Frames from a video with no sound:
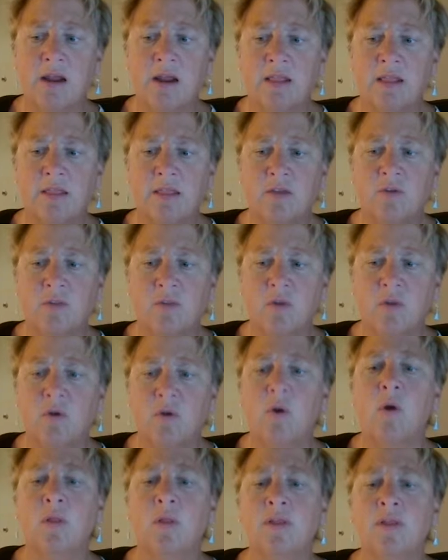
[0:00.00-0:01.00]
the
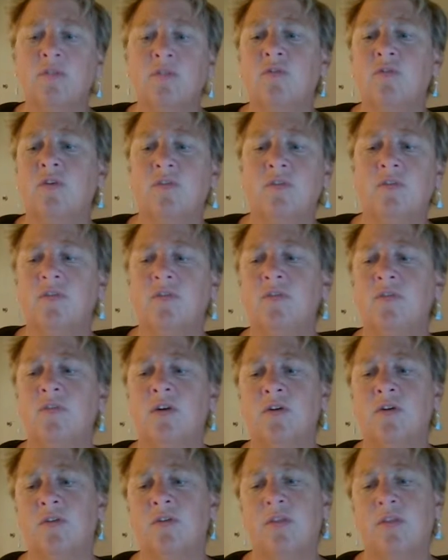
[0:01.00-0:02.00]
goal is just to
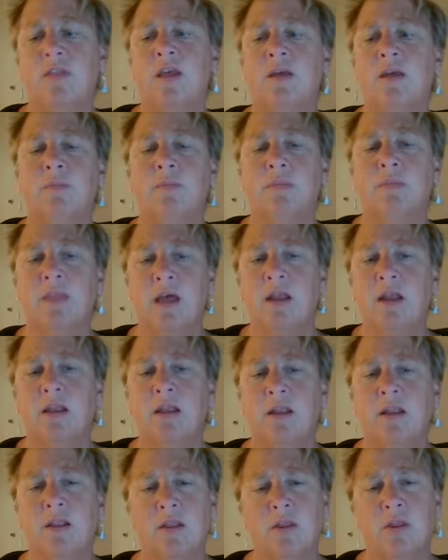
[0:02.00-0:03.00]
start to think that
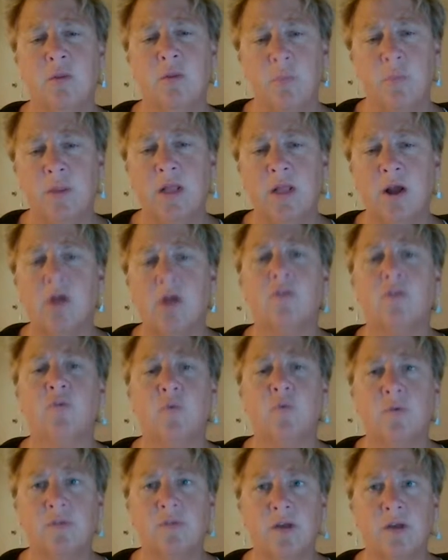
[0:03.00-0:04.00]
there really are
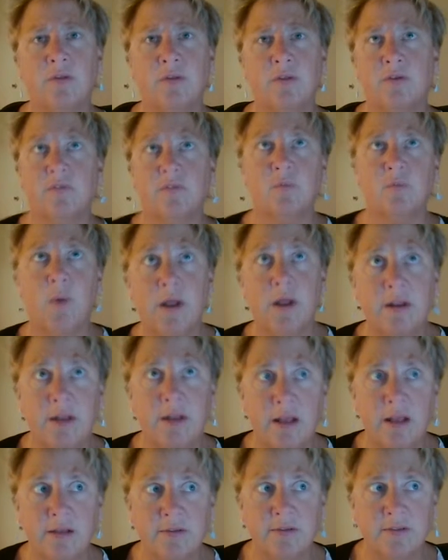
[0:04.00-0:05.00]
tools out there. SWOT
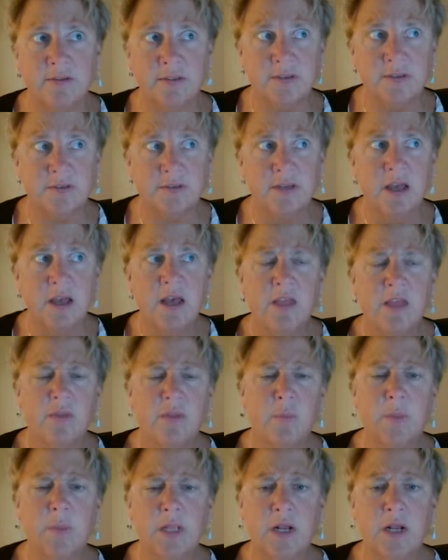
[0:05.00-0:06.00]
analysis.
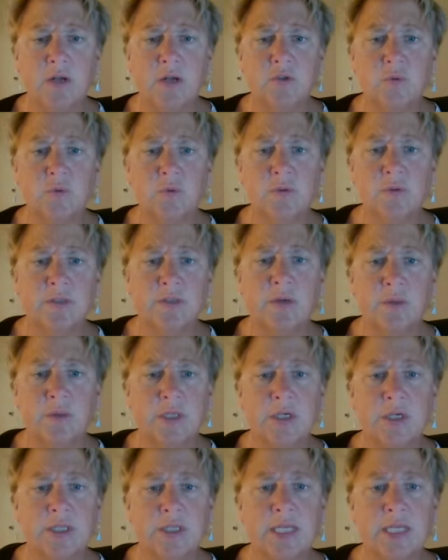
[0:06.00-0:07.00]
There really are tools out
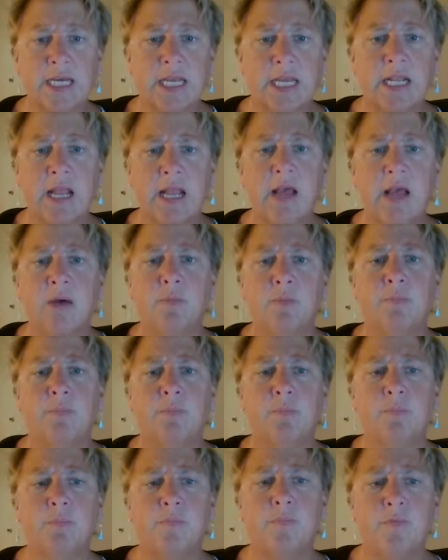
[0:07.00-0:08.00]
there that can help
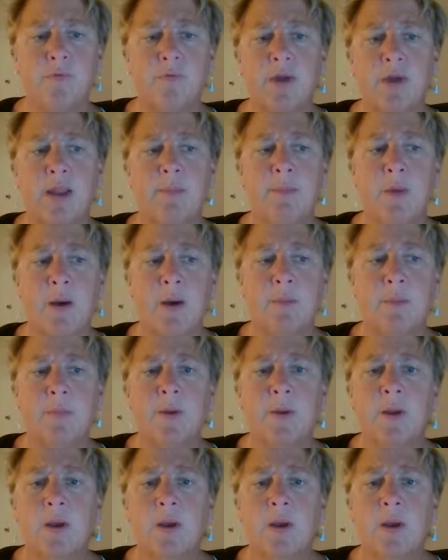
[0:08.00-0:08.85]
frame up